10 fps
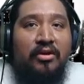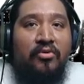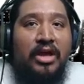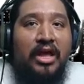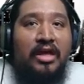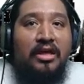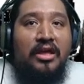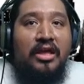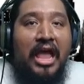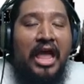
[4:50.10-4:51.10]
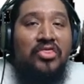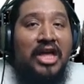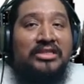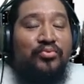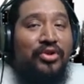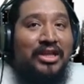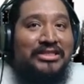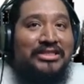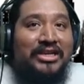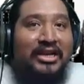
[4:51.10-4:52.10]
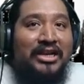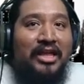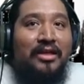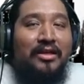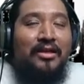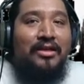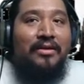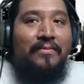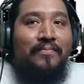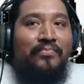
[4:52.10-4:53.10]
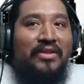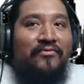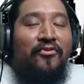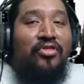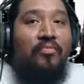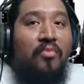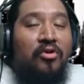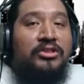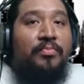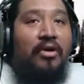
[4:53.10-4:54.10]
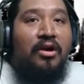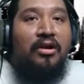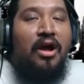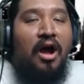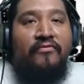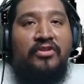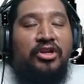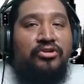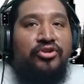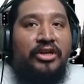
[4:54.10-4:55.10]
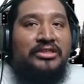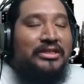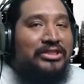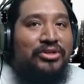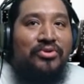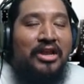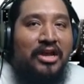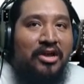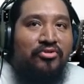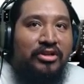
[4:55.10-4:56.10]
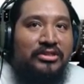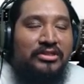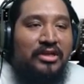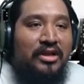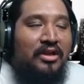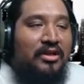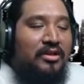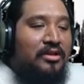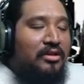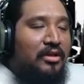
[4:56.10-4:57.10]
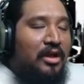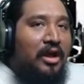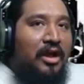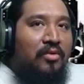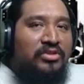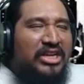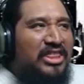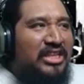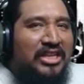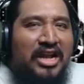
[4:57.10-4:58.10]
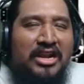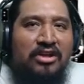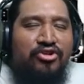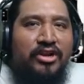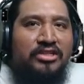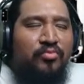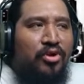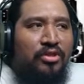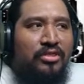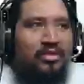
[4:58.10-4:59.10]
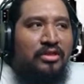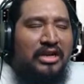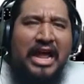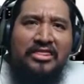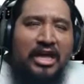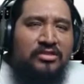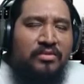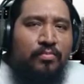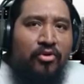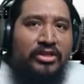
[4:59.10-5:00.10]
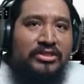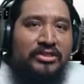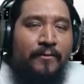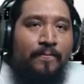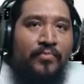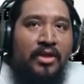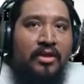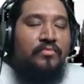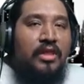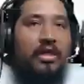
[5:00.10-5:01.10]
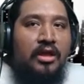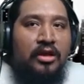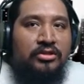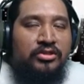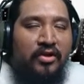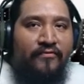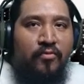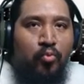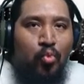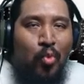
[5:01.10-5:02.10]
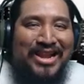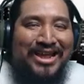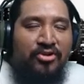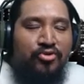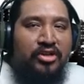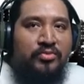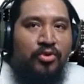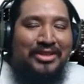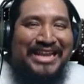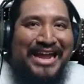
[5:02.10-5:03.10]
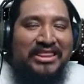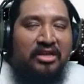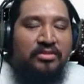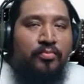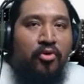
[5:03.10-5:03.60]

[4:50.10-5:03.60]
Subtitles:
okay? And that's realistically, for the most part, off of 2 tricks, 2 900s. which I think the 900 is worth 9,000 points. So if one 900 is worth 9,000